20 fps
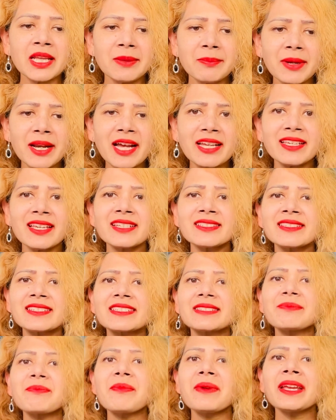But I guess
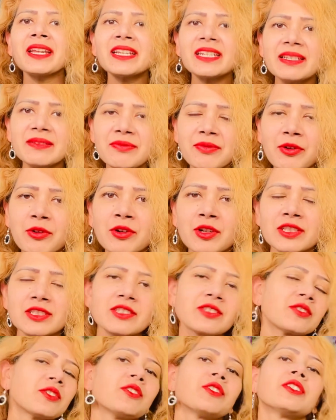it mainly
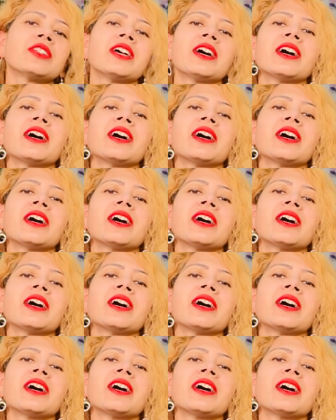focuses on